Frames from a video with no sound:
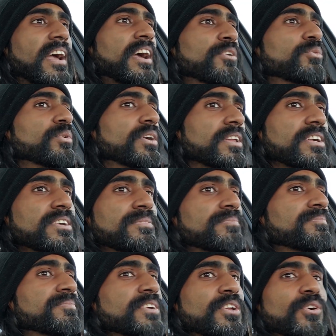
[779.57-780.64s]
and really,
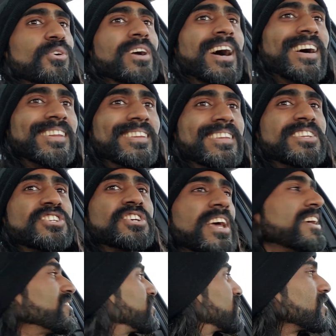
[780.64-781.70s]
you know, cutting the
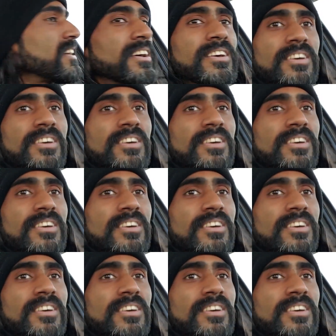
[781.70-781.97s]
chase.